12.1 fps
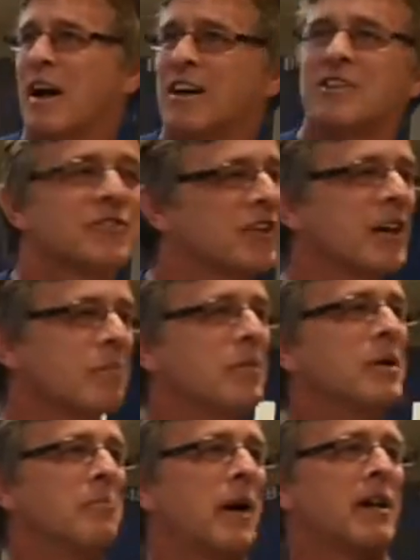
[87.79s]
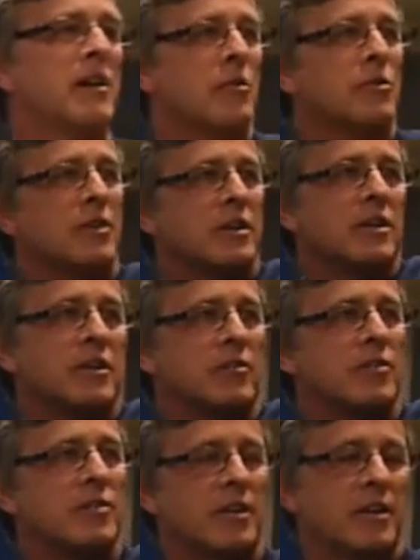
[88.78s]
I just like being back here with the
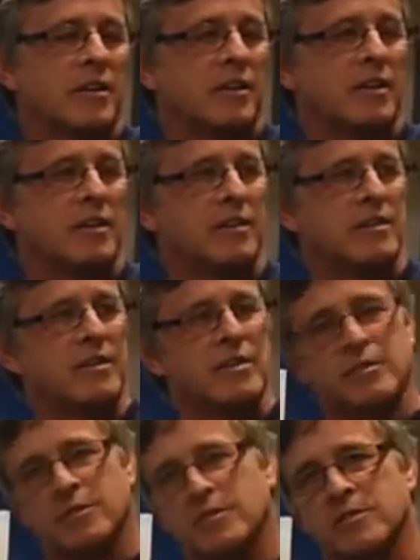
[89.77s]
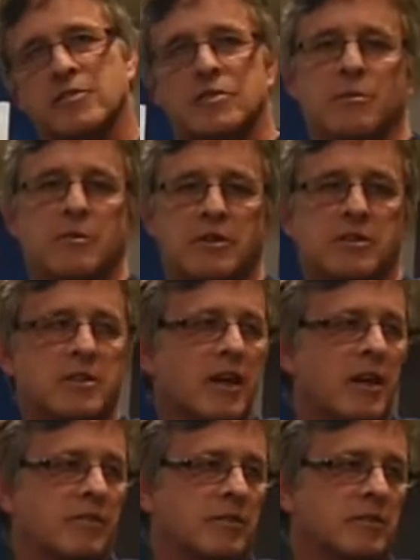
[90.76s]
kids and then dealing with some of the
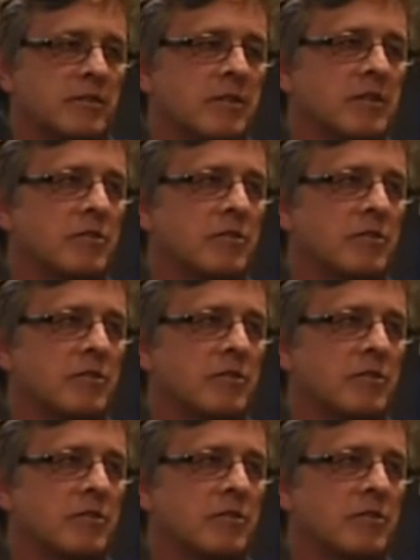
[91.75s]
staff as